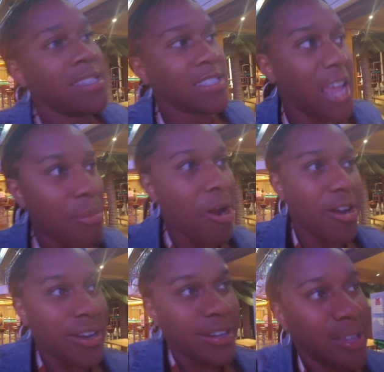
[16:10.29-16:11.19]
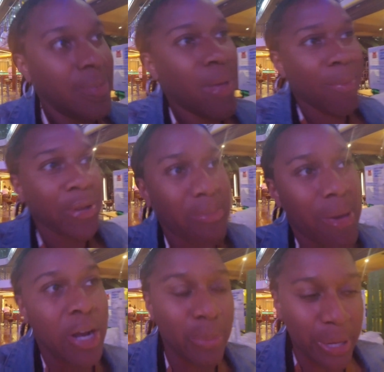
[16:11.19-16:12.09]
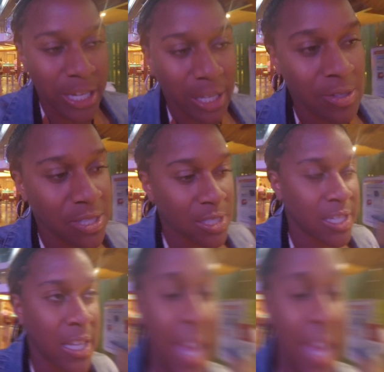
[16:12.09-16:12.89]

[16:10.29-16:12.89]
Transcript: St. Martin. Maybe it'll get better when we get closer to